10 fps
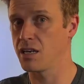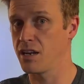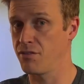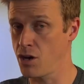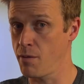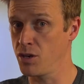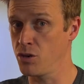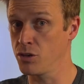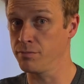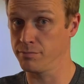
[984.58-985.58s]
And if you can't be
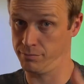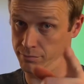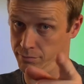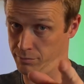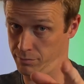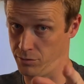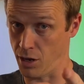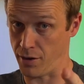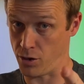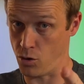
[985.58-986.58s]
good, don't
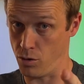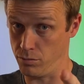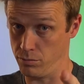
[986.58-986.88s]
get caught.